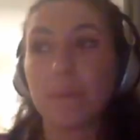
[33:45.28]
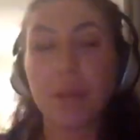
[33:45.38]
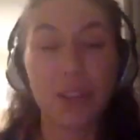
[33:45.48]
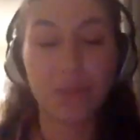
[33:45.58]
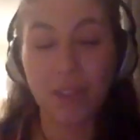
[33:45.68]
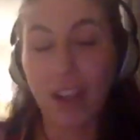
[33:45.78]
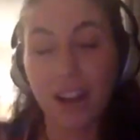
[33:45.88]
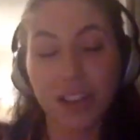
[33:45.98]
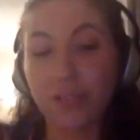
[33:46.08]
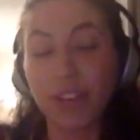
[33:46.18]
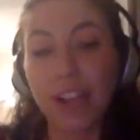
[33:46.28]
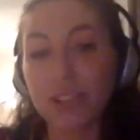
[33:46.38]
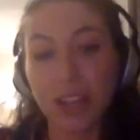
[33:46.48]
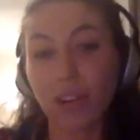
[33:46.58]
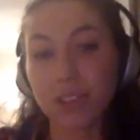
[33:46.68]
But you've
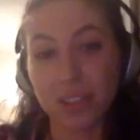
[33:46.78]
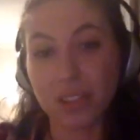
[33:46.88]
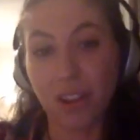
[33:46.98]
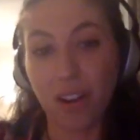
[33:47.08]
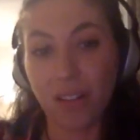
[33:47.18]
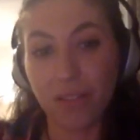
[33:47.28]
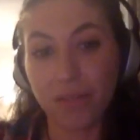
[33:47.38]
literally got to start